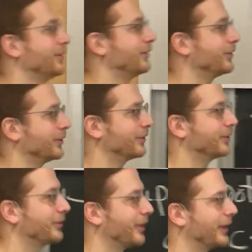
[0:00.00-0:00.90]
So
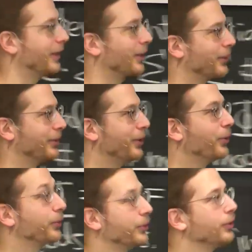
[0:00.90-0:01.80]
slightly awkward.
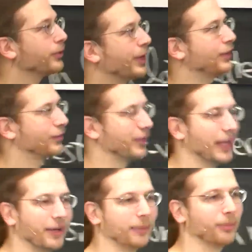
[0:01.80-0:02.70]
No, no arrays are
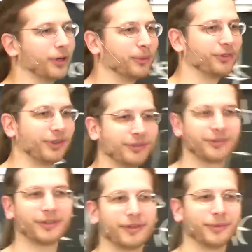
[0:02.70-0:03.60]
allowed in pointer machines,
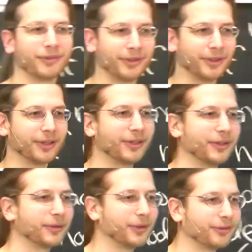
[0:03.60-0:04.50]
in case that wasn't clear.
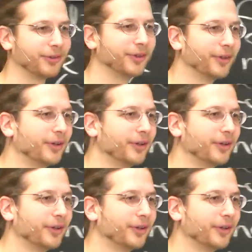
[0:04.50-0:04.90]
Other question?